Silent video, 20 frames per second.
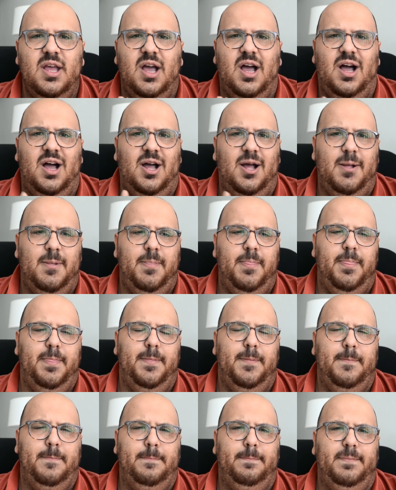
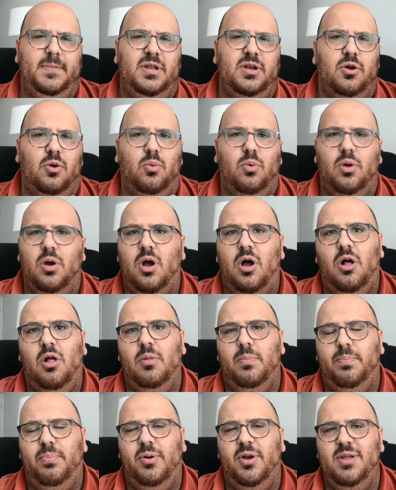we're
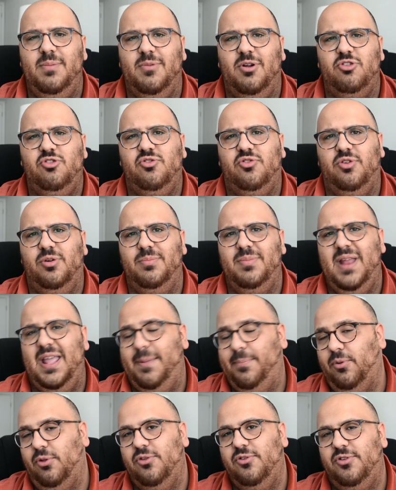all pretty much from
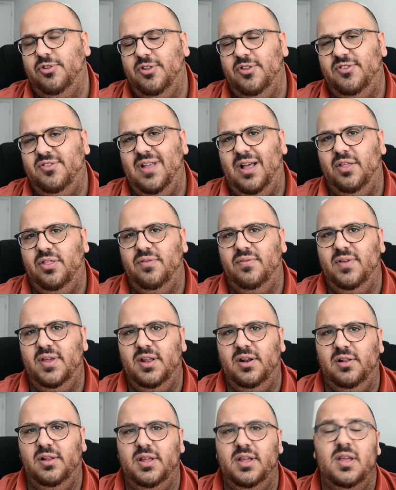Naples in the south of
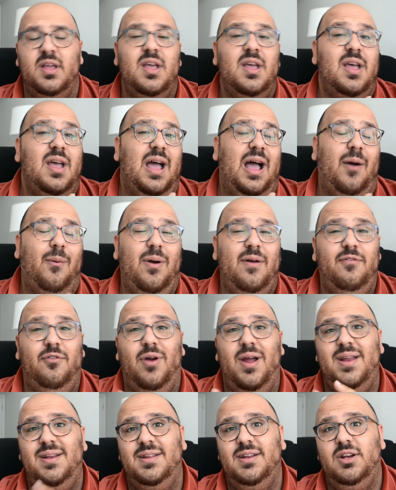Italy.
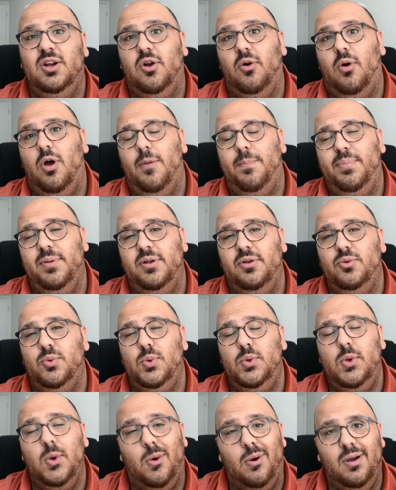However, I did grow up in New
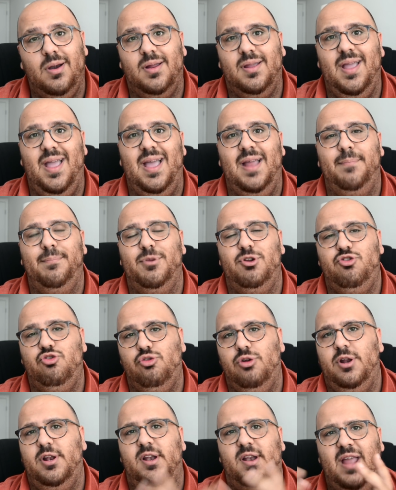York and
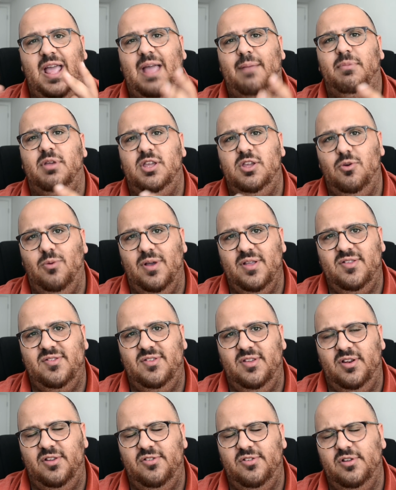Madrid, and I am a U.S.
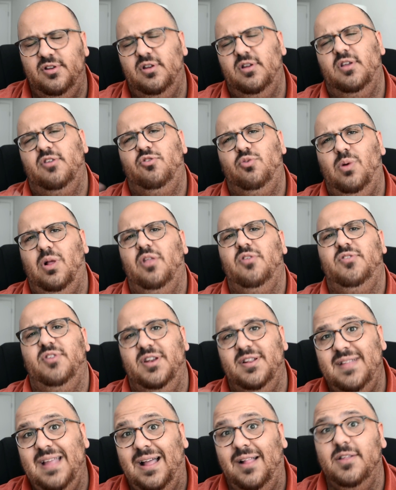citizen as well as
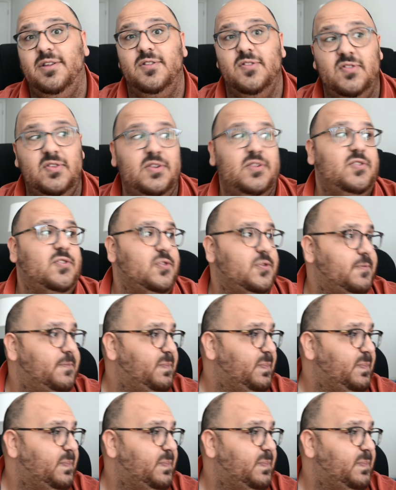an Italian citizen.